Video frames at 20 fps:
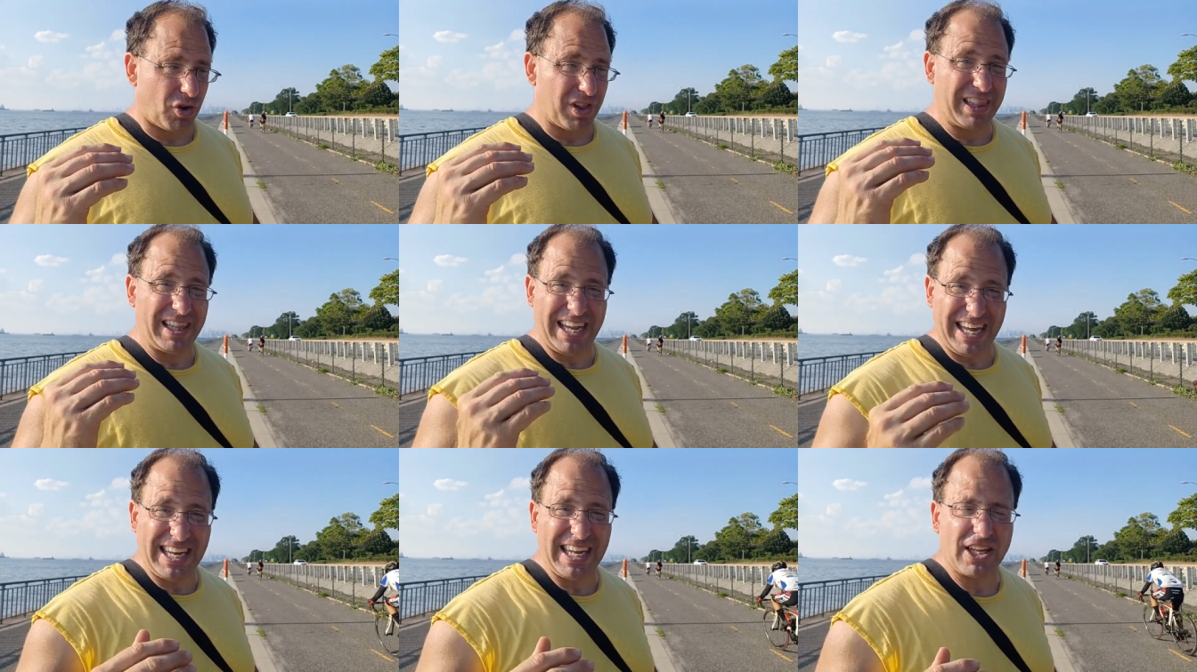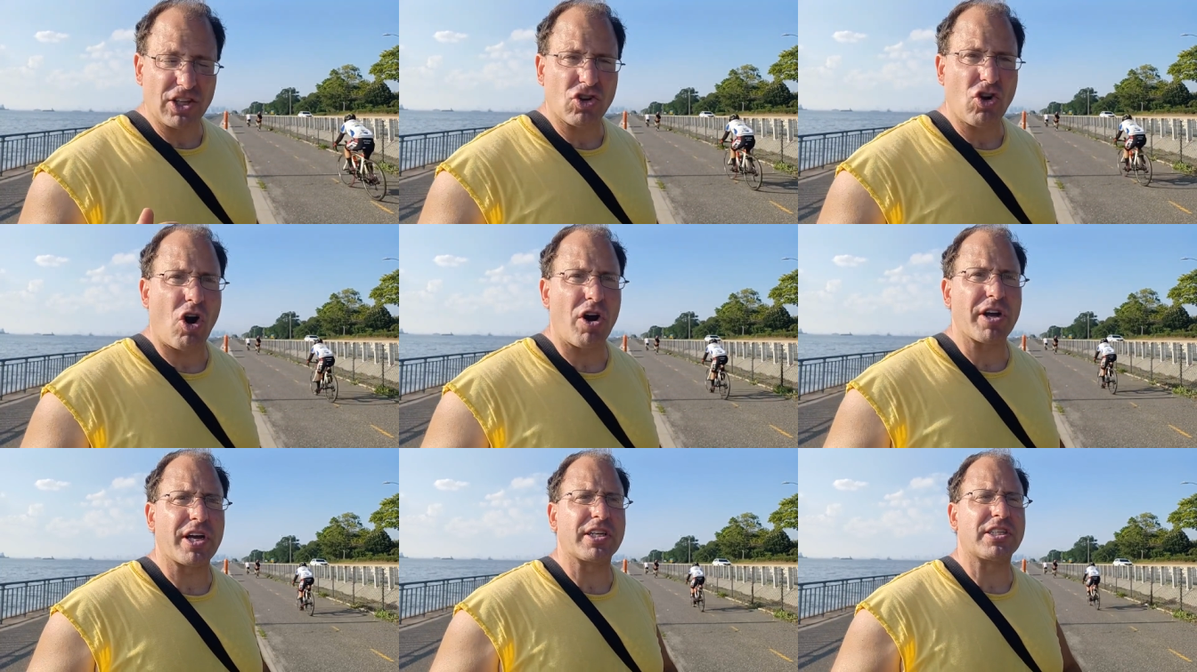leading
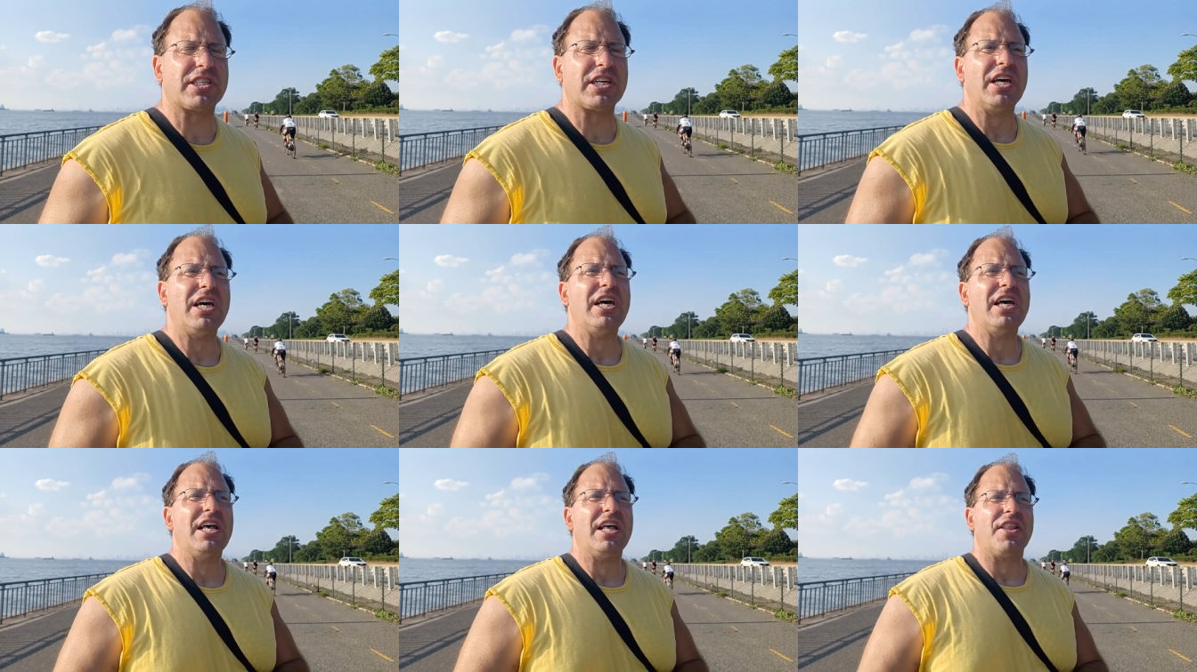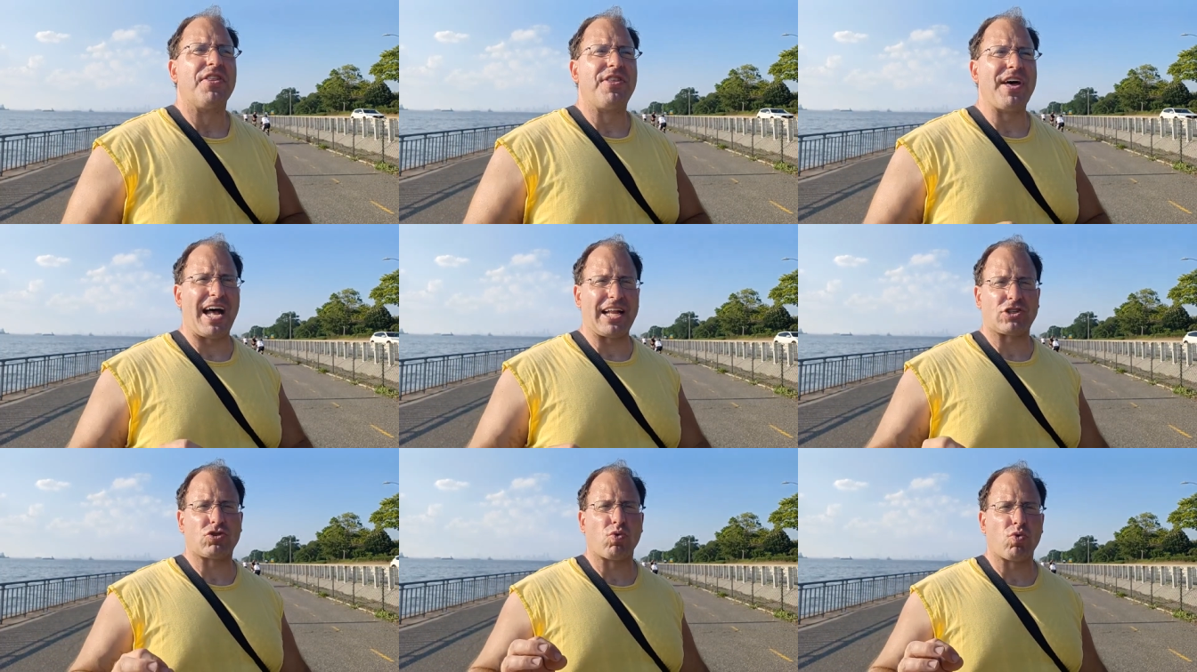targets,
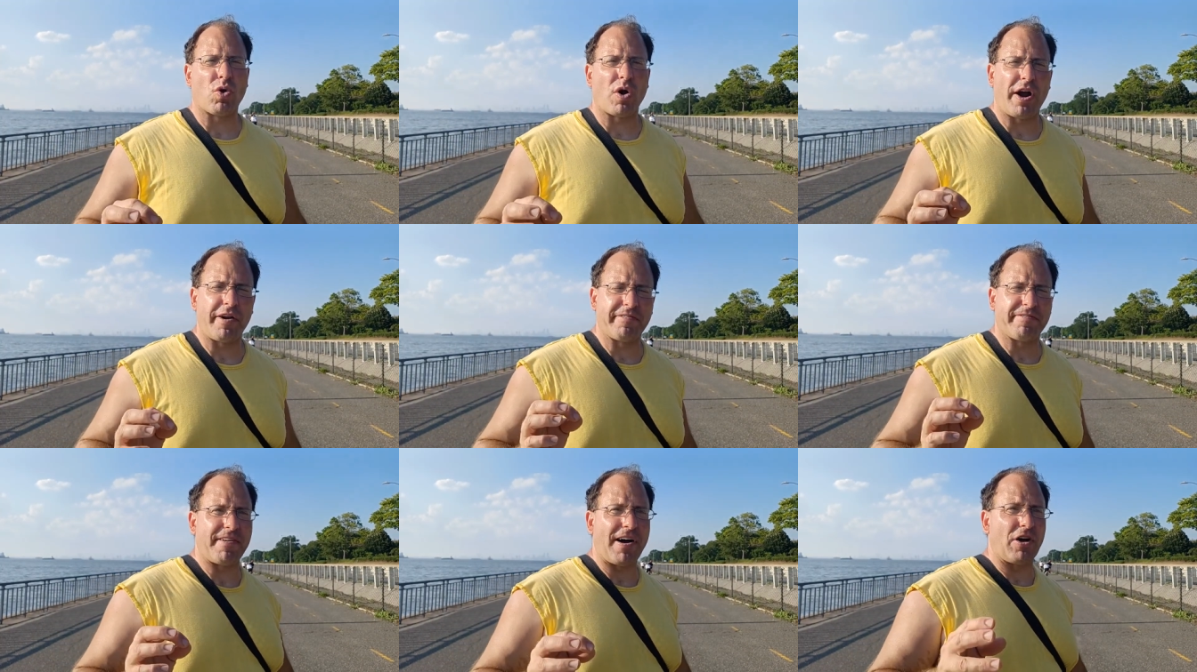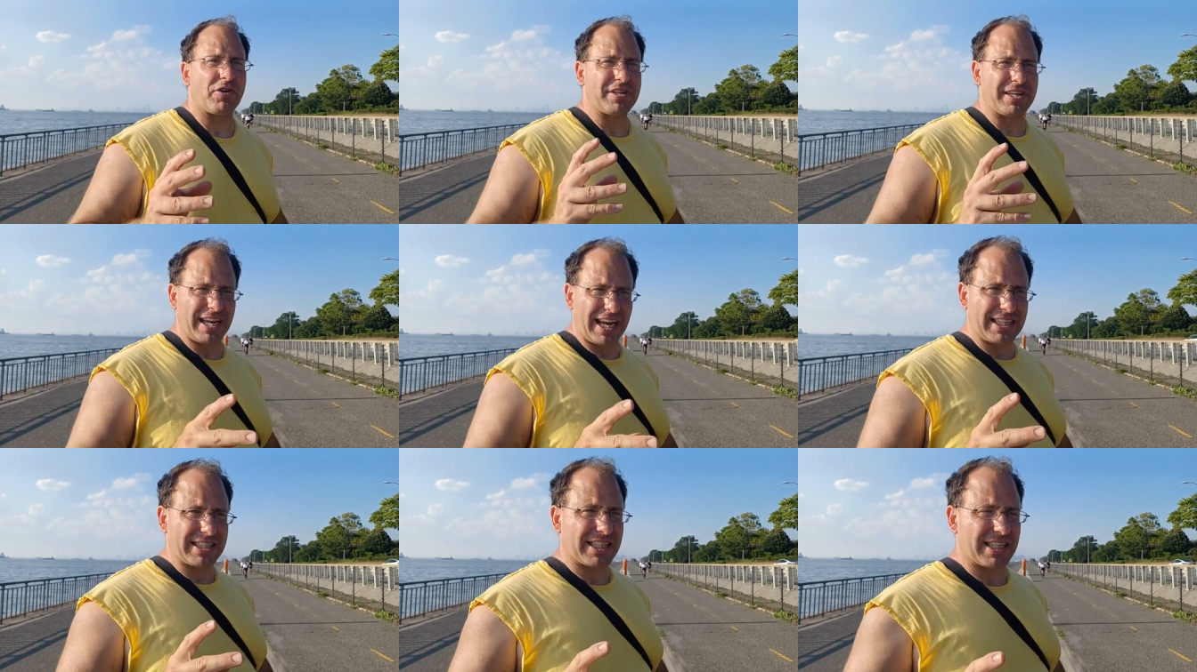that's where I found
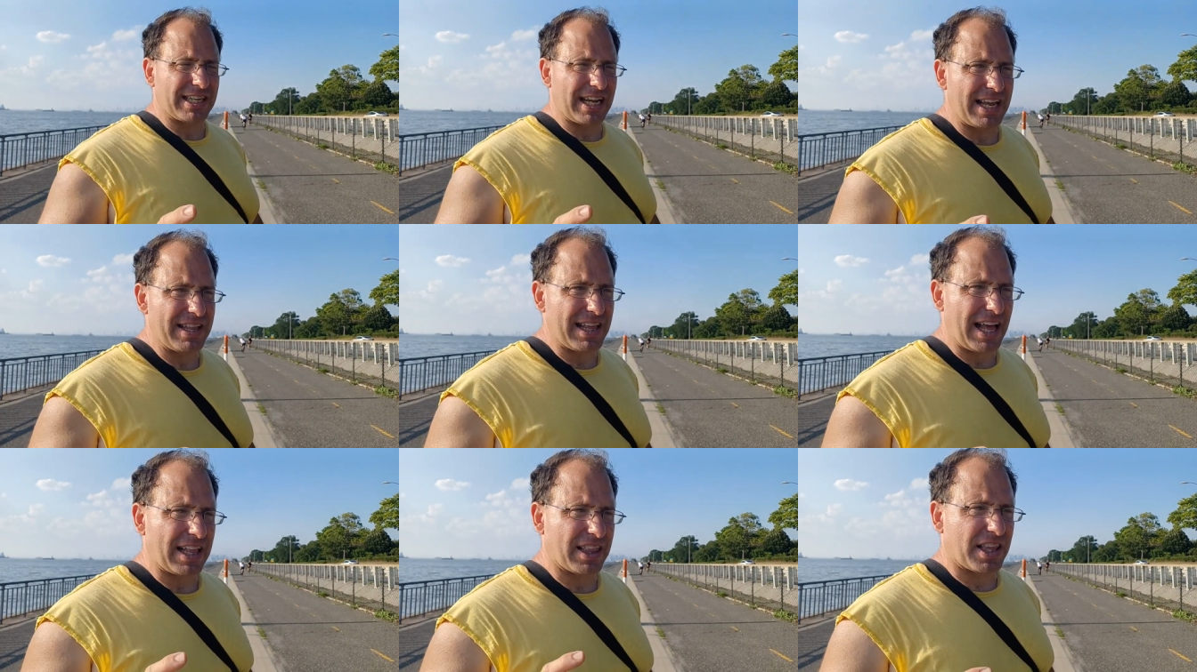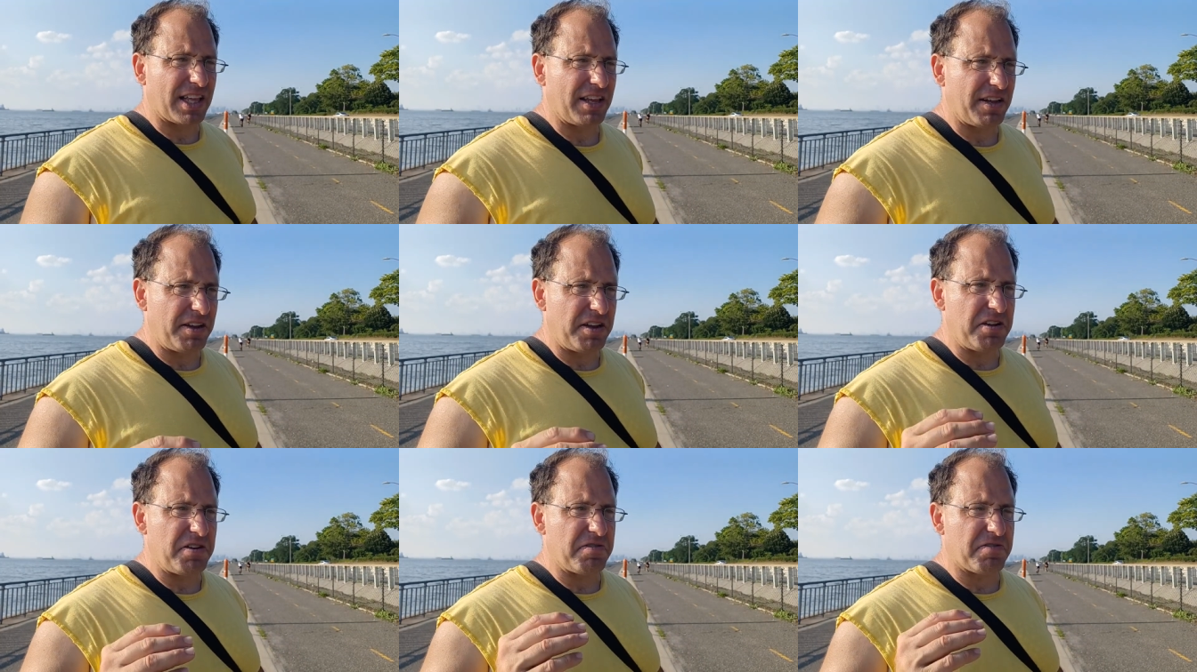yesterday that
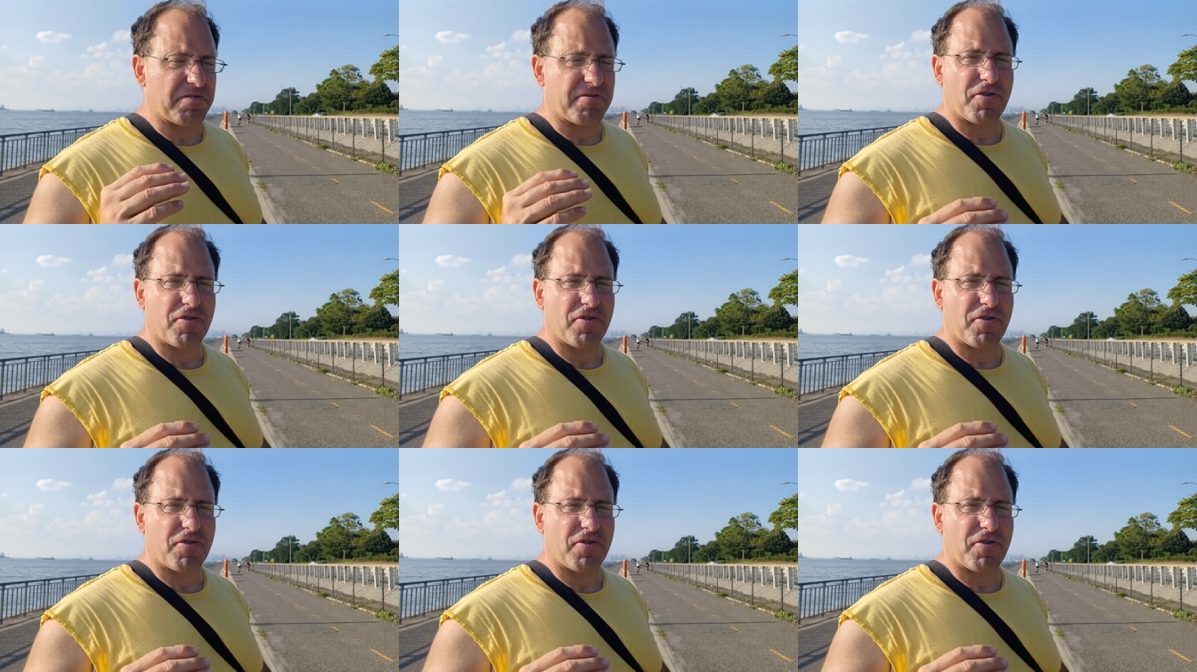the